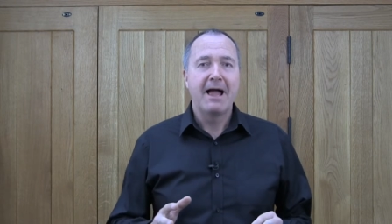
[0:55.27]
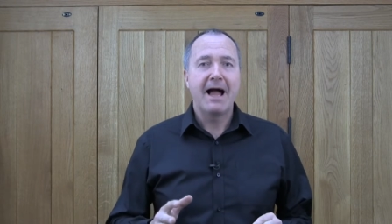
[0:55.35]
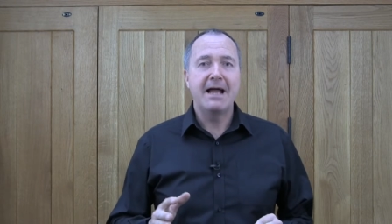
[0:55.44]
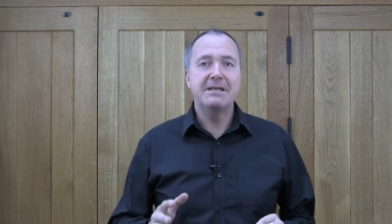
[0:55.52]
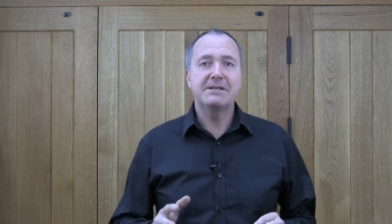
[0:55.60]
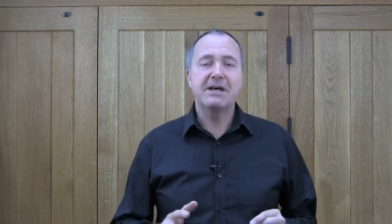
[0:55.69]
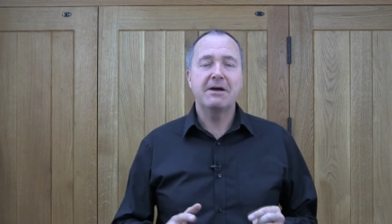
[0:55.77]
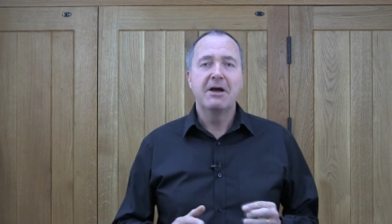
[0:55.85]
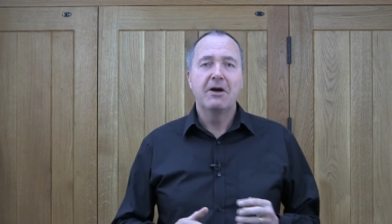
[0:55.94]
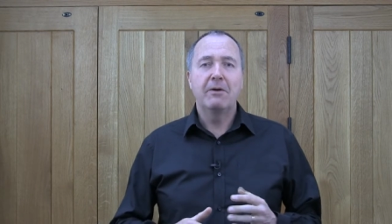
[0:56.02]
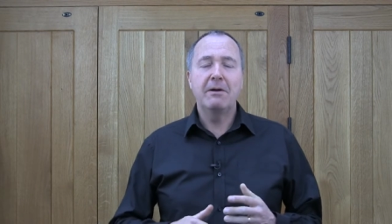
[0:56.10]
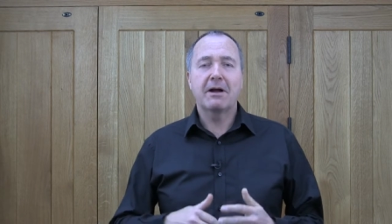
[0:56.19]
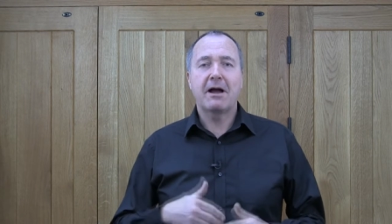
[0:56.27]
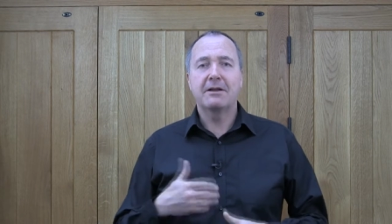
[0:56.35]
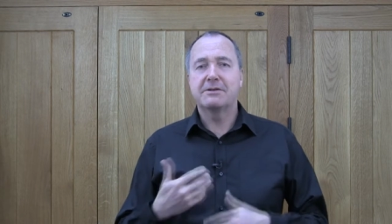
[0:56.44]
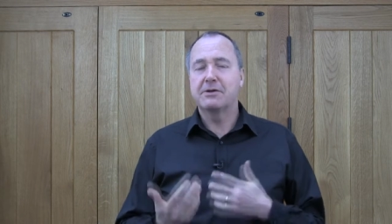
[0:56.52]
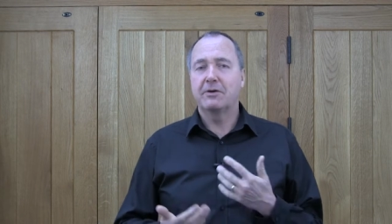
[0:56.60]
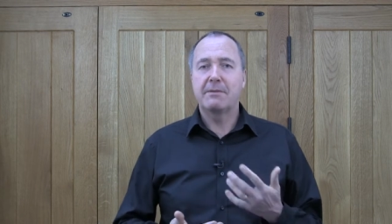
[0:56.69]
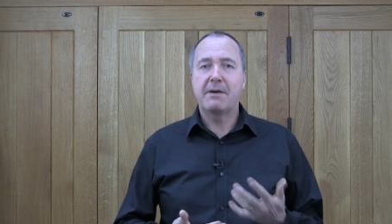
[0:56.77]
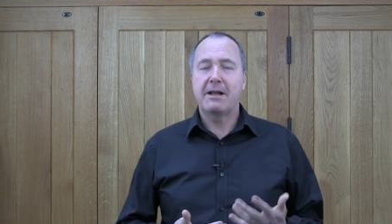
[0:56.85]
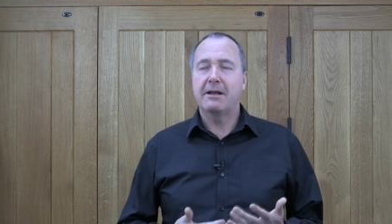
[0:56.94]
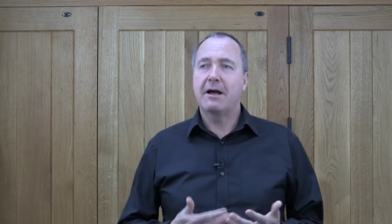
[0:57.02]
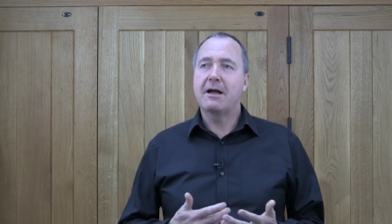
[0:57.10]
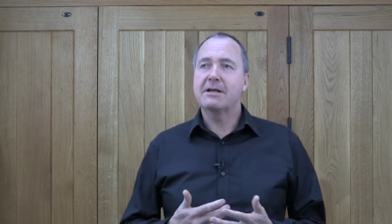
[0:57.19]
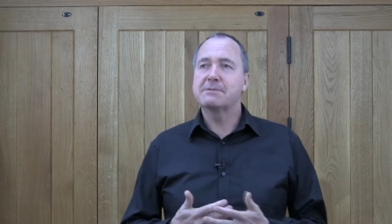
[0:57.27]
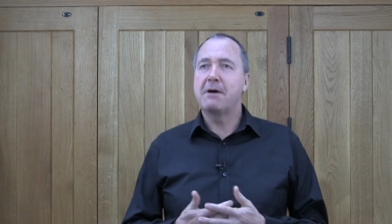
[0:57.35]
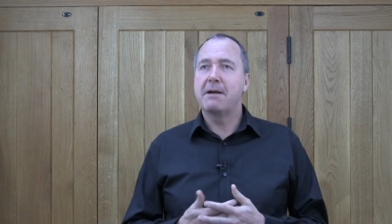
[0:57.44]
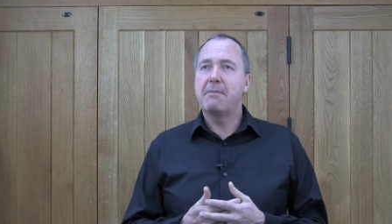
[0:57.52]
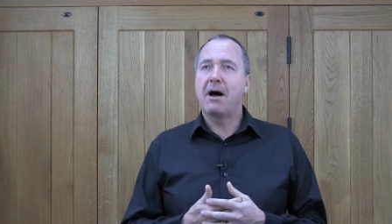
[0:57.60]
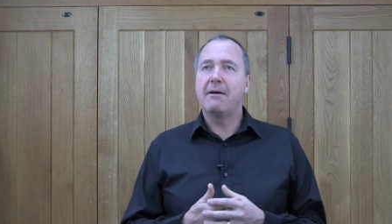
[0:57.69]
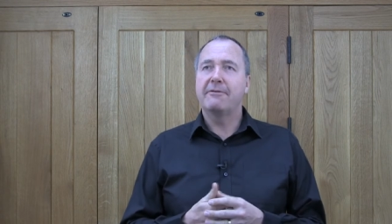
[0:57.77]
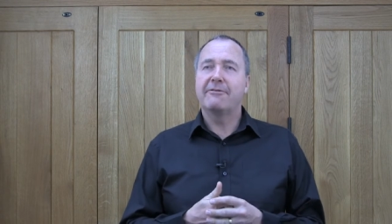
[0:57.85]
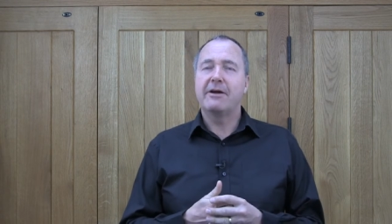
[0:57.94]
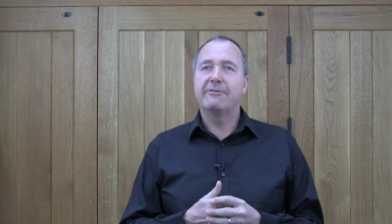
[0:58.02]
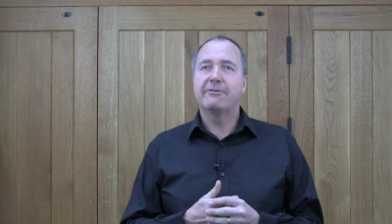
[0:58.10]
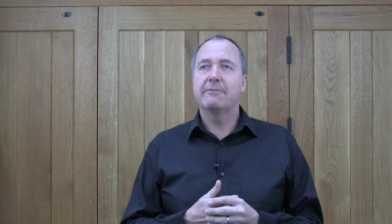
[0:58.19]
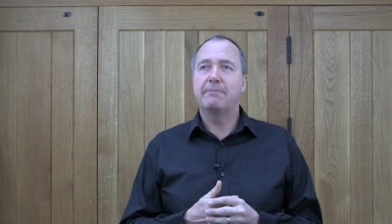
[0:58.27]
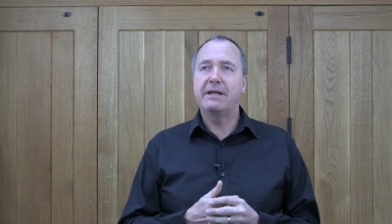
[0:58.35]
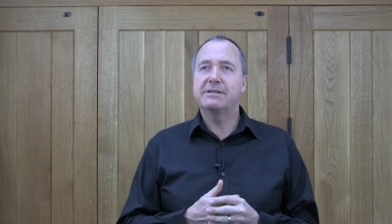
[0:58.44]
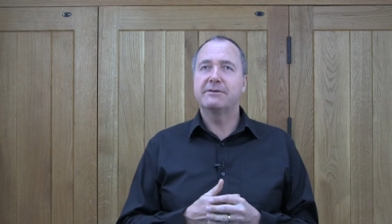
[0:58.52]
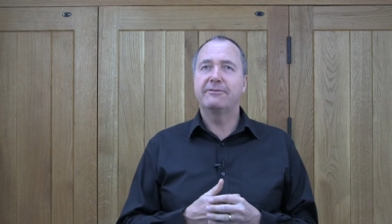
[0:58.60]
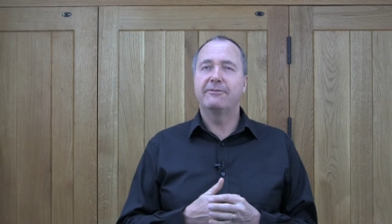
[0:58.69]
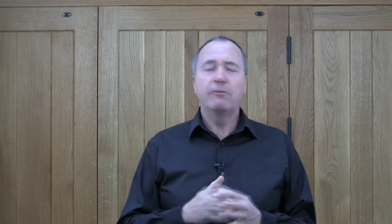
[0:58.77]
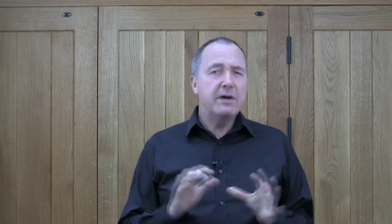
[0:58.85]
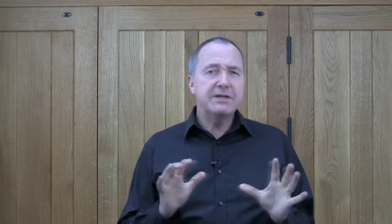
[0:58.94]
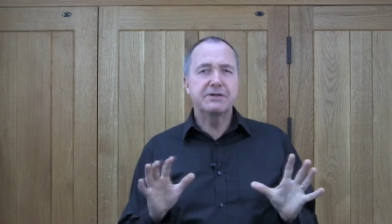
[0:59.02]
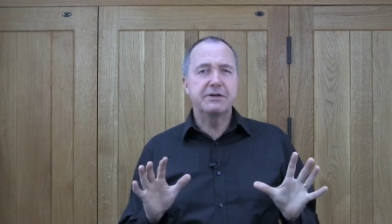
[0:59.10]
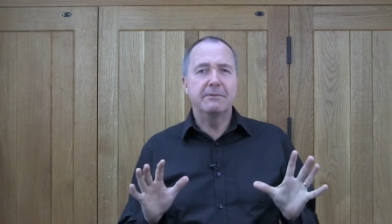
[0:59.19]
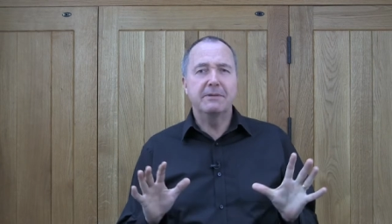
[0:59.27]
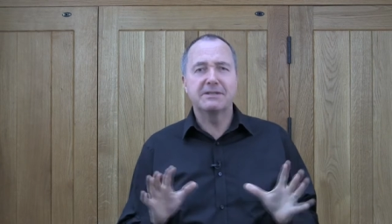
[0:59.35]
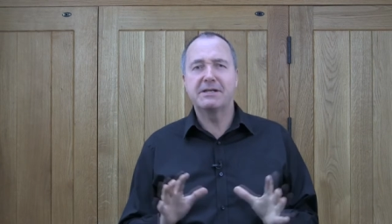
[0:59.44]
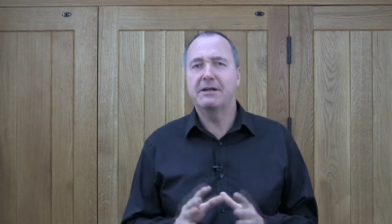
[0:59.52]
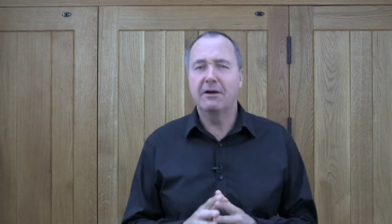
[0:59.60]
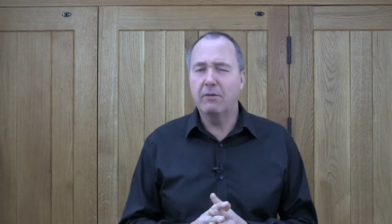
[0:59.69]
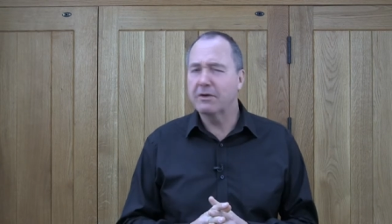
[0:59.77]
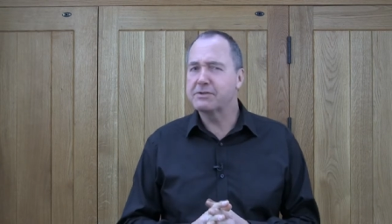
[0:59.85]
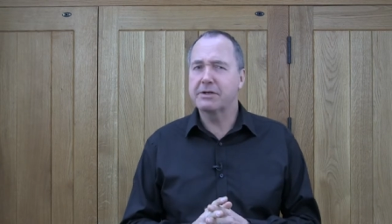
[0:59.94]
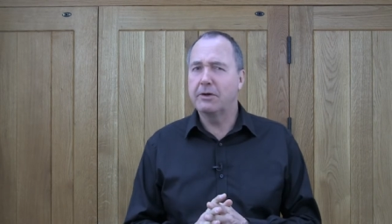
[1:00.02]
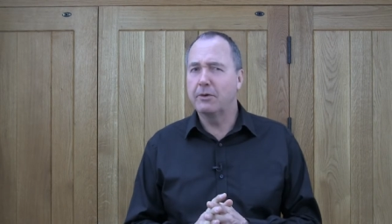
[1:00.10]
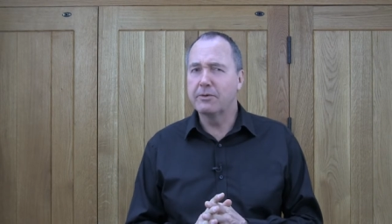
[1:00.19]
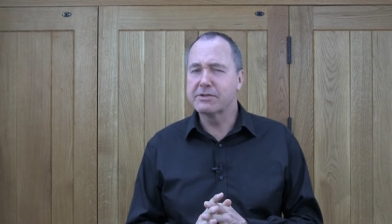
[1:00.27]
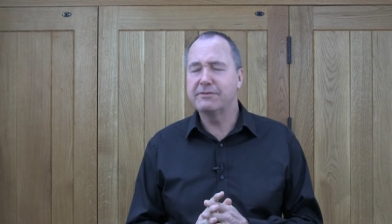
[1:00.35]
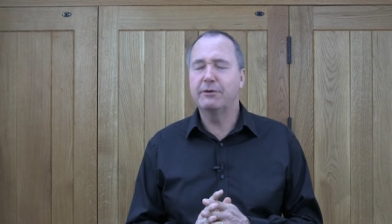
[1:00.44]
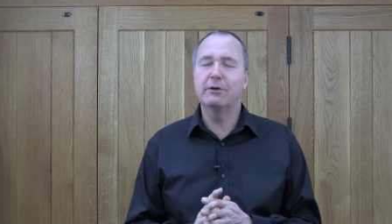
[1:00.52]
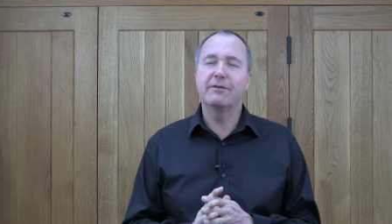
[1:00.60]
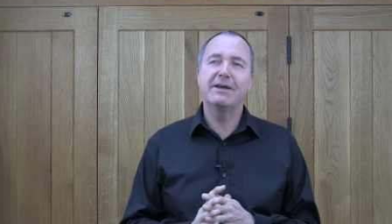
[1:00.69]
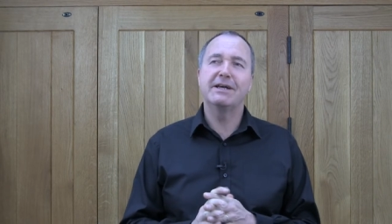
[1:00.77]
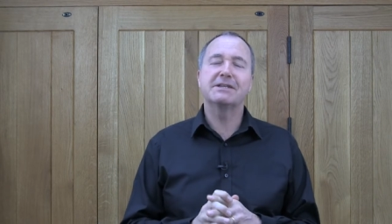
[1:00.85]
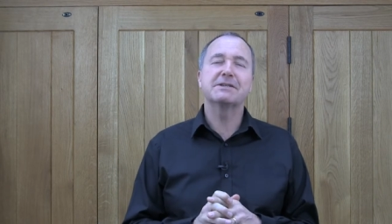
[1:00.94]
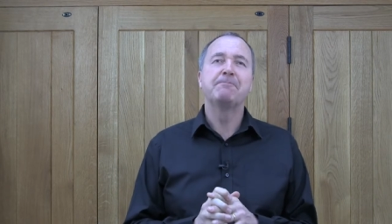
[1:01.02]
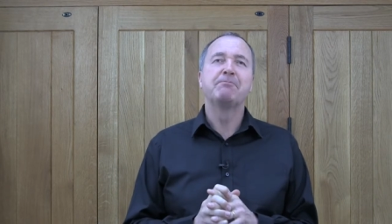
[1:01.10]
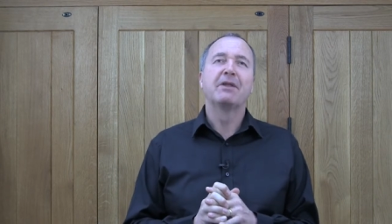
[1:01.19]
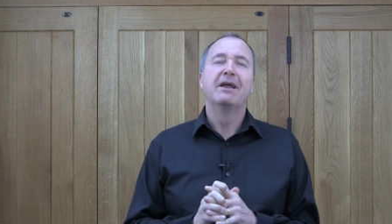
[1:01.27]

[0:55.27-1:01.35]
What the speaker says: And we were kind of talking about it. And I asked my barber friend for a piece of wisdom. I said, you know, what's the cause of all of this?